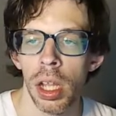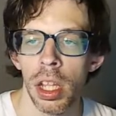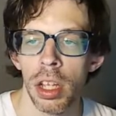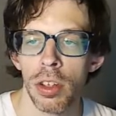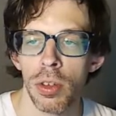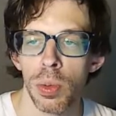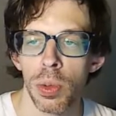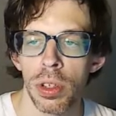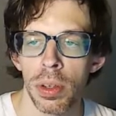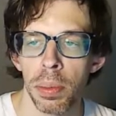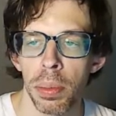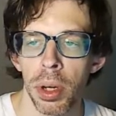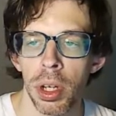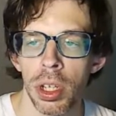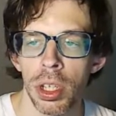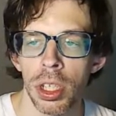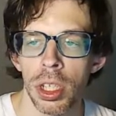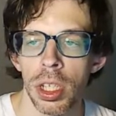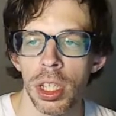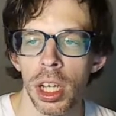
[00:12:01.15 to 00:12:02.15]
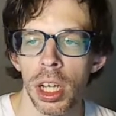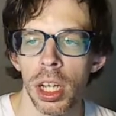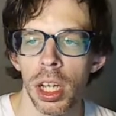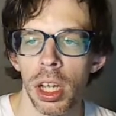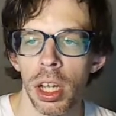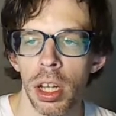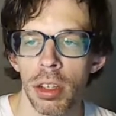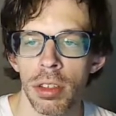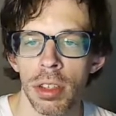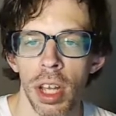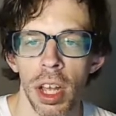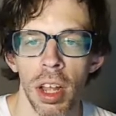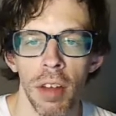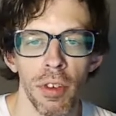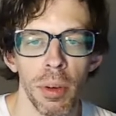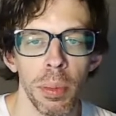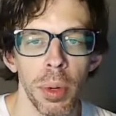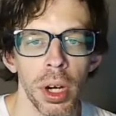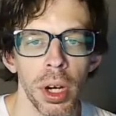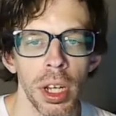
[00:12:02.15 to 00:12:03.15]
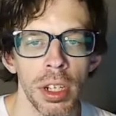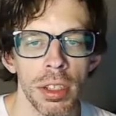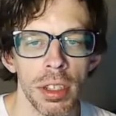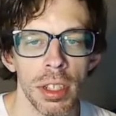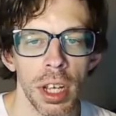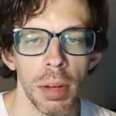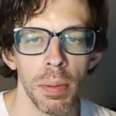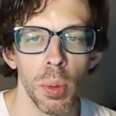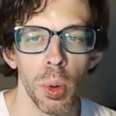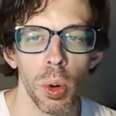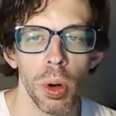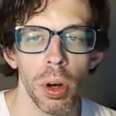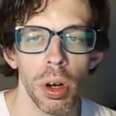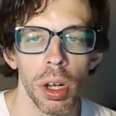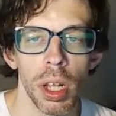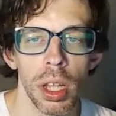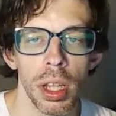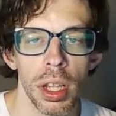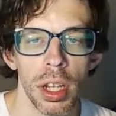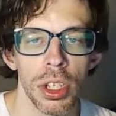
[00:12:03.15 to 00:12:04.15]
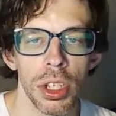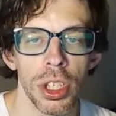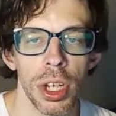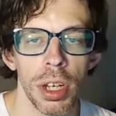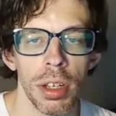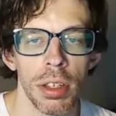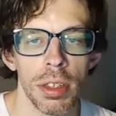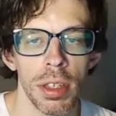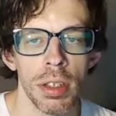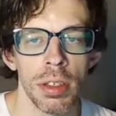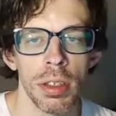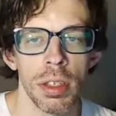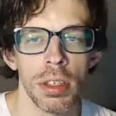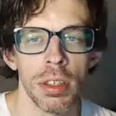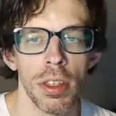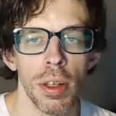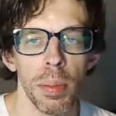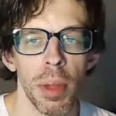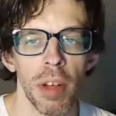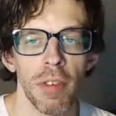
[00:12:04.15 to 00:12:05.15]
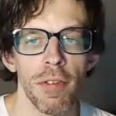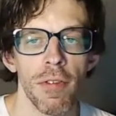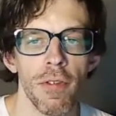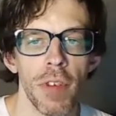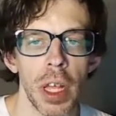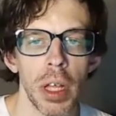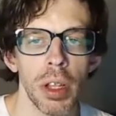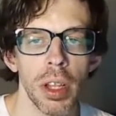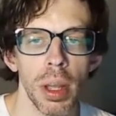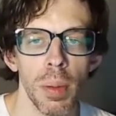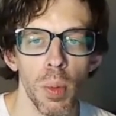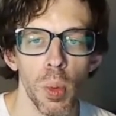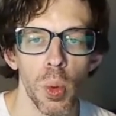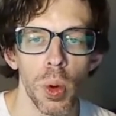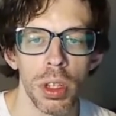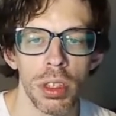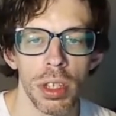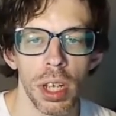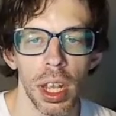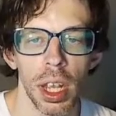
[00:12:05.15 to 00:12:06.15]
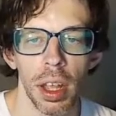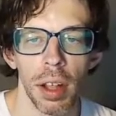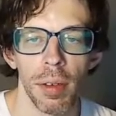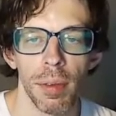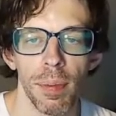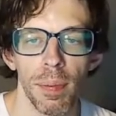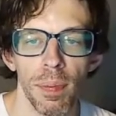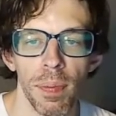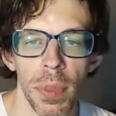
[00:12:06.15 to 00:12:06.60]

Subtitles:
This was a punch in the gut to everybody in Skidmore. The justice system had failed him once again.